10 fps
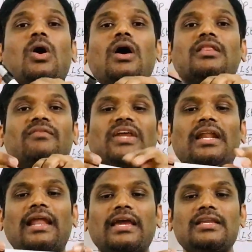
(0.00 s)
or when
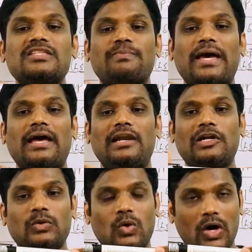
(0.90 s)
a line is
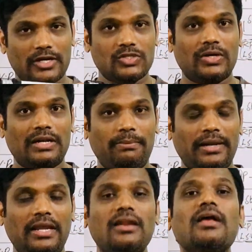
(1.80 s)
parallel to horizontal
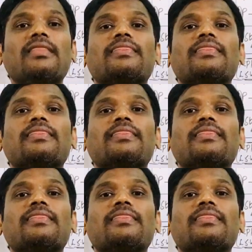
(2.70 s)
plane,